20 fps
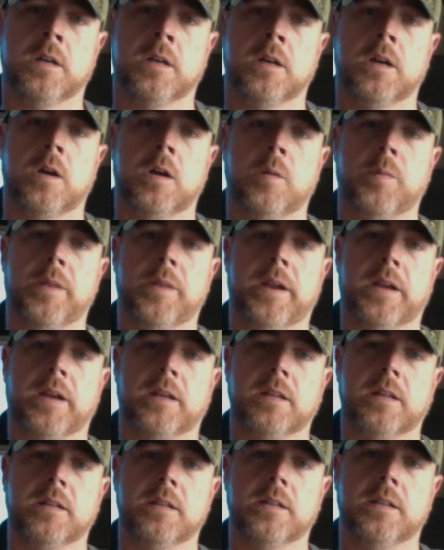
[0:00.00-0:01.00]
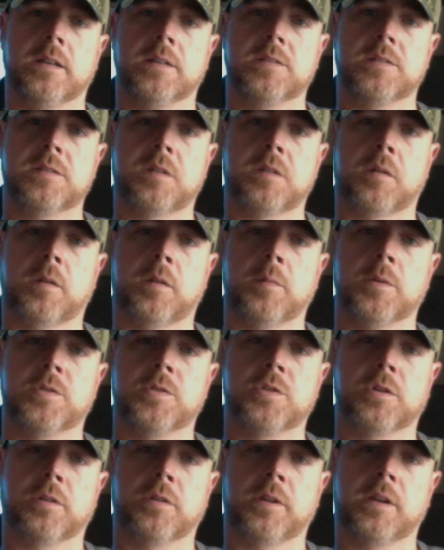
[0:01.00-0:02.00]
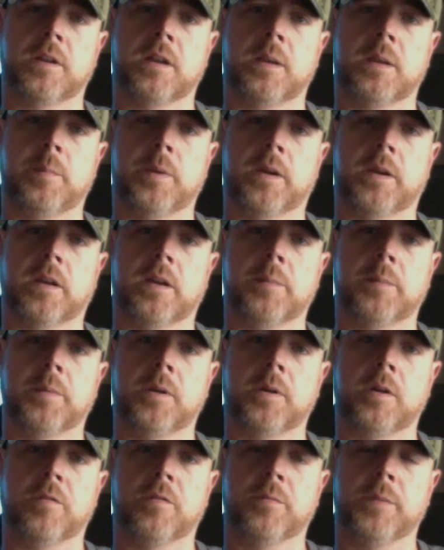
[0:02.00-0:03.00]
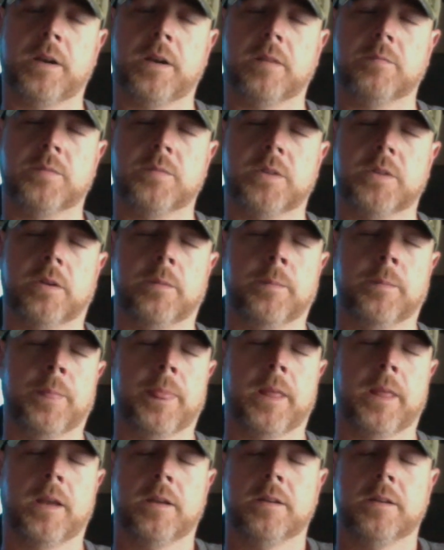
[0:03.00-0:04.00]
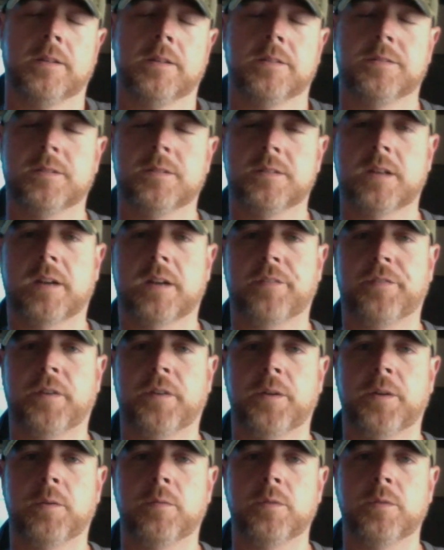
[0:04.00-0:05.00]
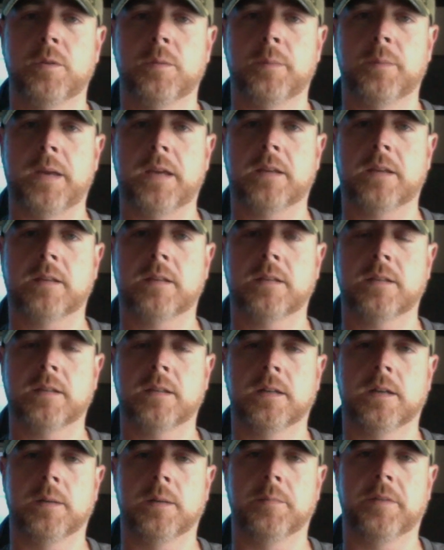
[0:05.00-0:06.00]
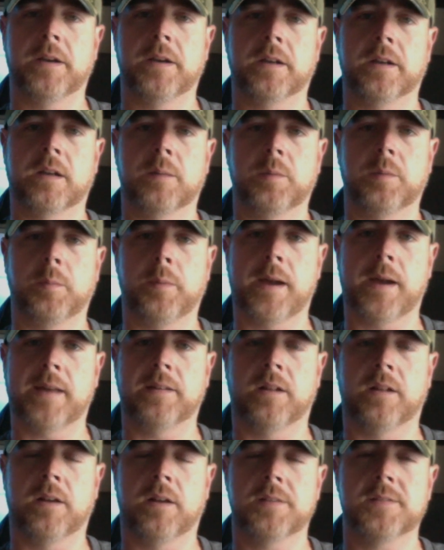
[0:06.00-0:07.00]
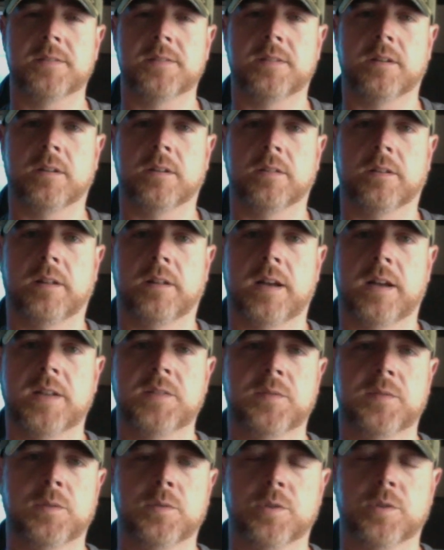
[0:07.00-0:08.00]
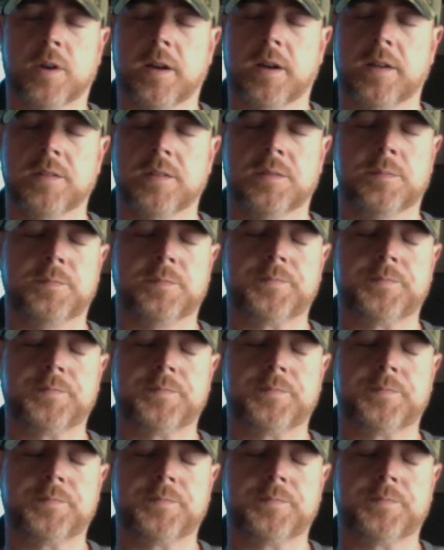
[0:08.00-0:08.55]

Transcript: hope that I can slowly but surely kind of pick it up and go from there. So this is not a fun review to make. Had a couple of bad losses here in the last few trades,